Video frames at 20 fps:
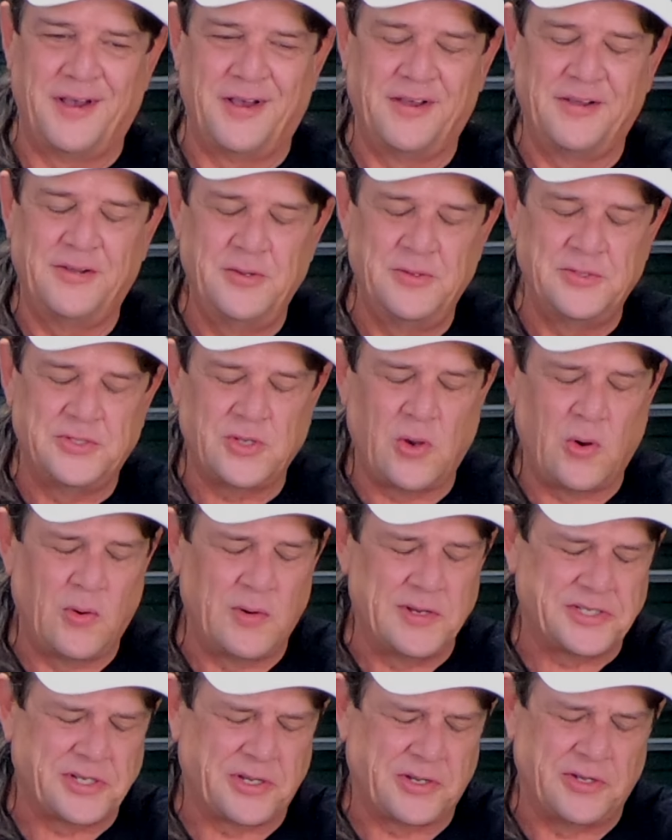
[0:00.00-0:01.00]
who's
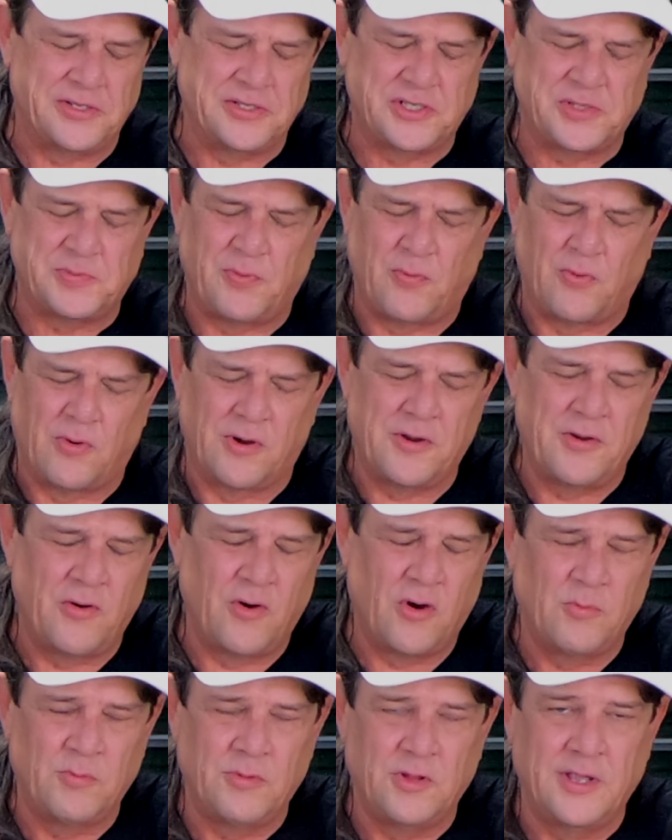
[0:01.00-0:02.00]
always a good sport.
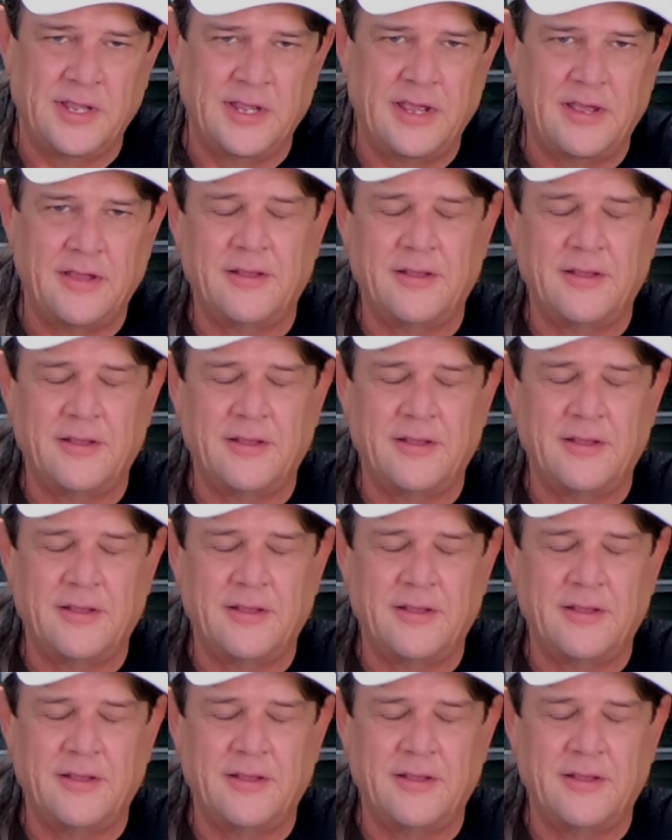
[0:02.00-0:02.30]
Normally,